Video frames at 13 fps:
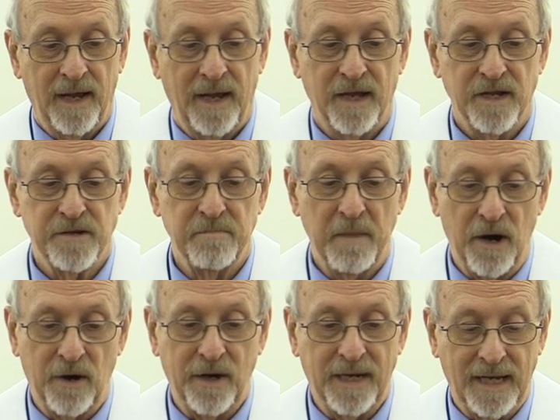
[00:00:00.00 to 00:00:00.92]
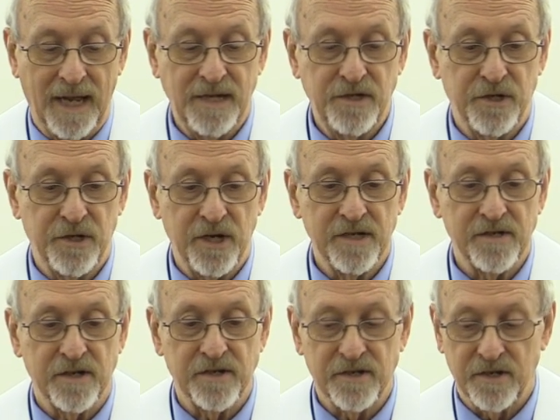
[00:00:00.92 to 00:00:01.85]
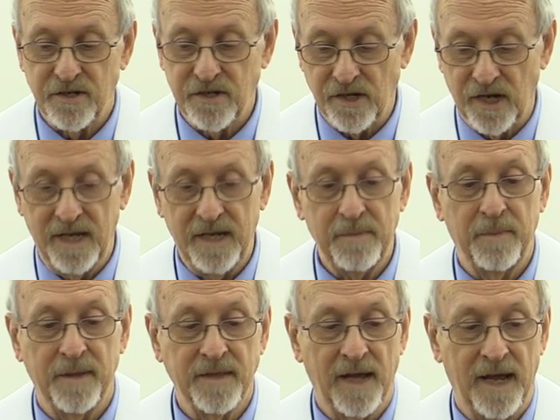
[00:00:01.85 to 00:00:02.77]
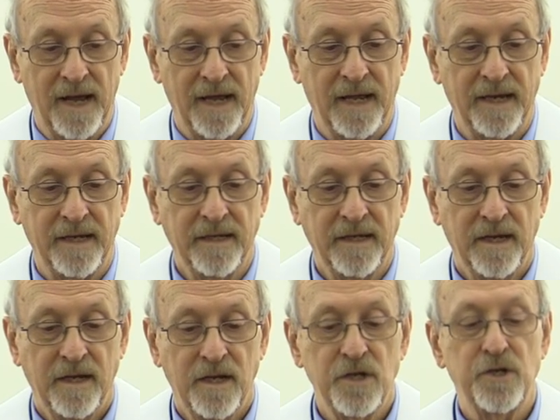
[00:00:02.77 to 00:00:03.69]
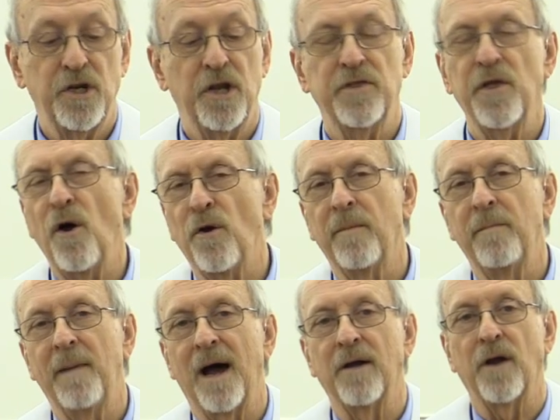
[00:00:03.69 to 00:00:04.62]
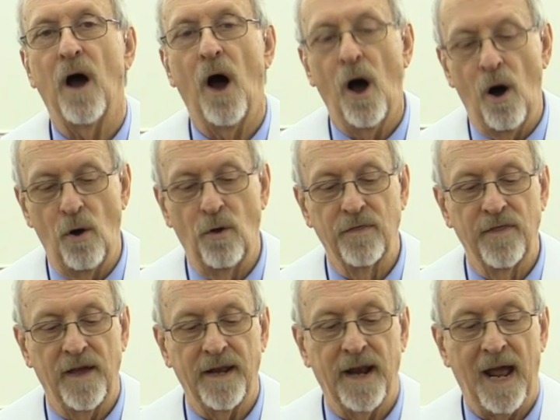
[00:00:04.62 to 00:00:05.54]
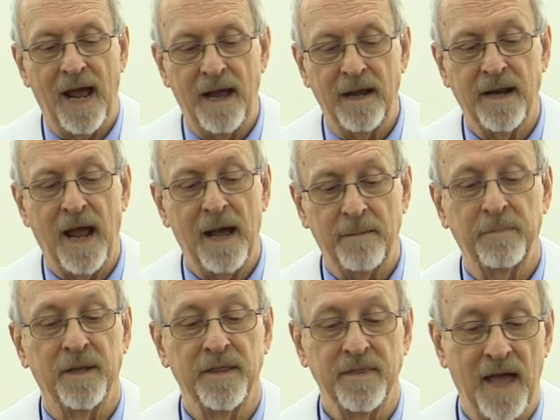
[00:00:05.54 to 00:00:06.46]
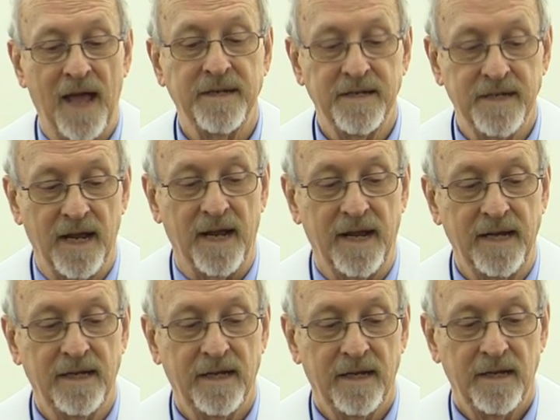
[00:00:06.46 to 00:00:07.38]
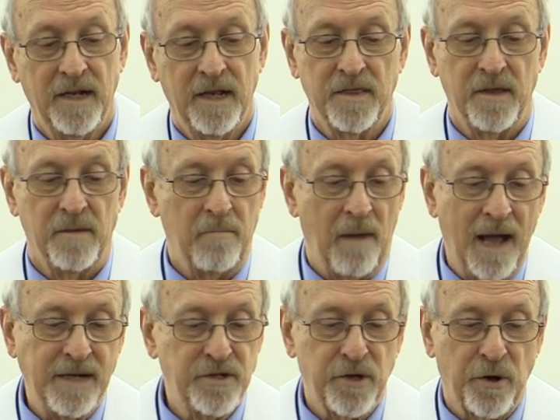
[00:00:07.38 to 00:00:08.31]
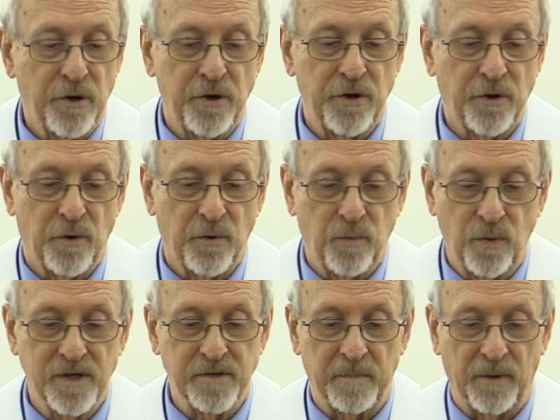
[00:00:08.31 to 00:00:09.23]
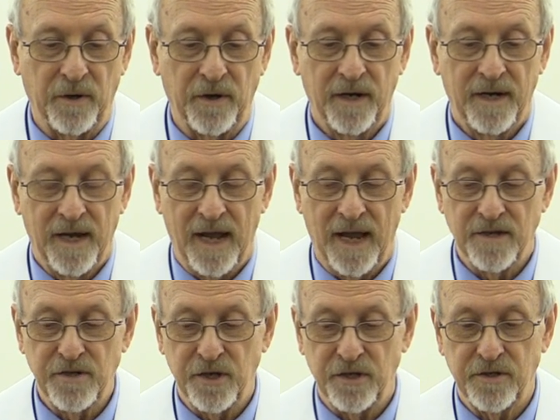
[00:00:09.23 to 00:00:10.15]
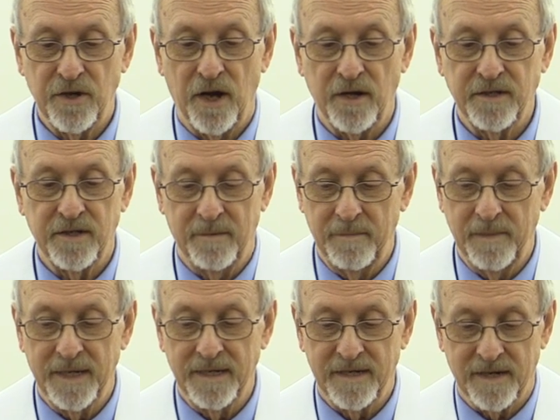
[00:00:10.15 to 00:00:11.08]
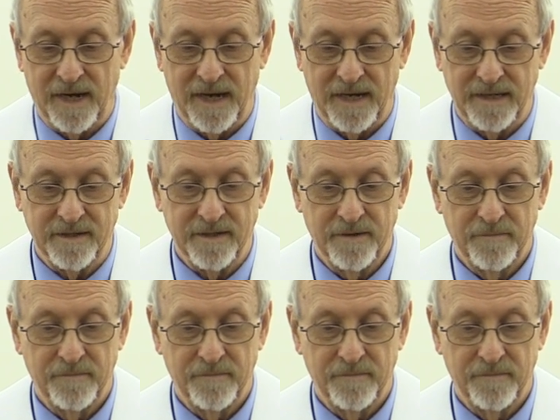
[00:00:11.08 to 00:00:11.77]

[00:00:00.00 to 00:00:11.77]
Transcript: As Mary laid Jesus asleep in the hay, she thought about all that had happened that day. The mice heard her whisper as she tucked him in tight